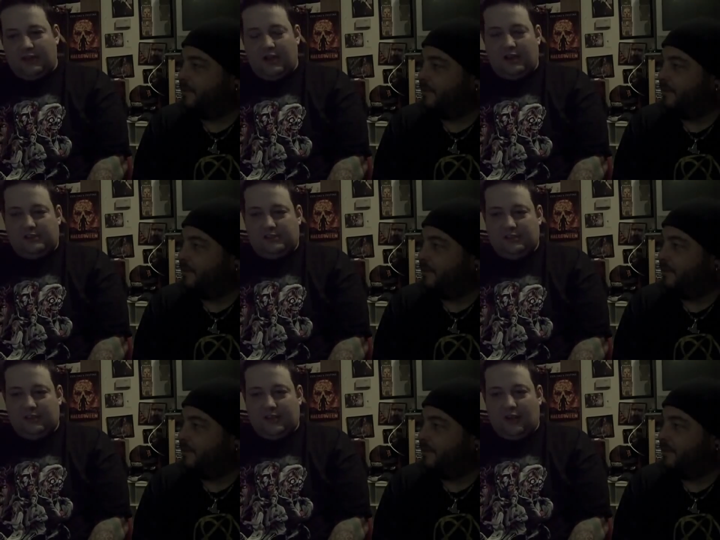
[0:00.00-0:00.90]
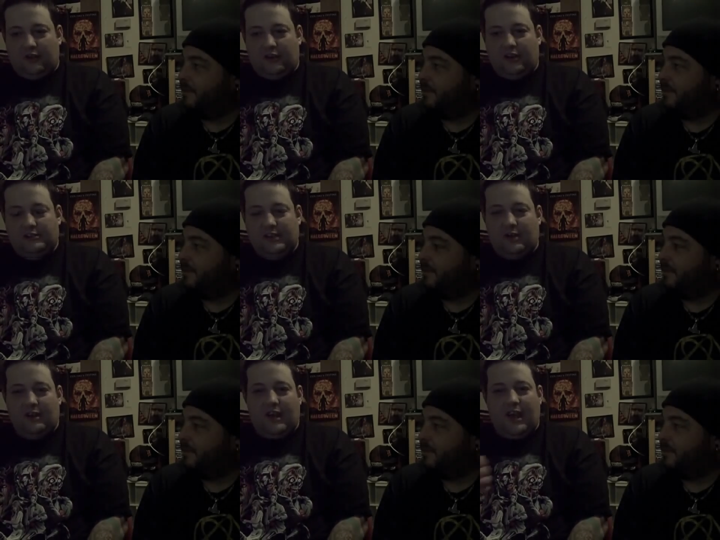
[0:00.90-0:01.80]
Speaker 1: guts and get all their guts
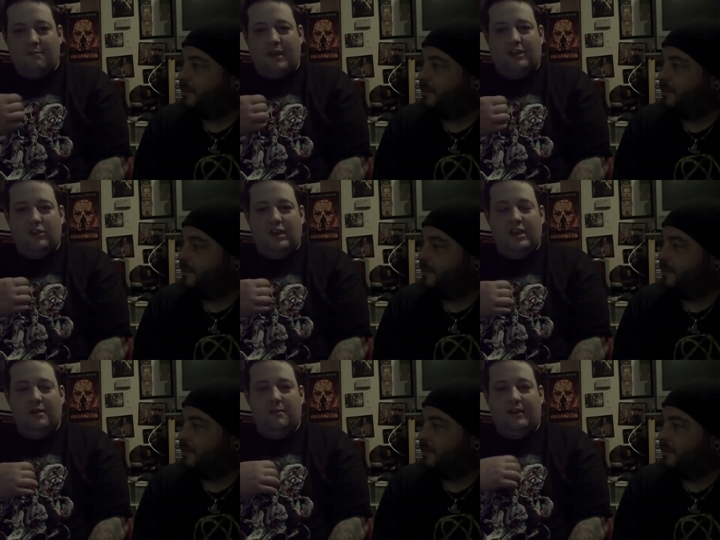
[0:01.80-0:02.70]
out and make you eat them,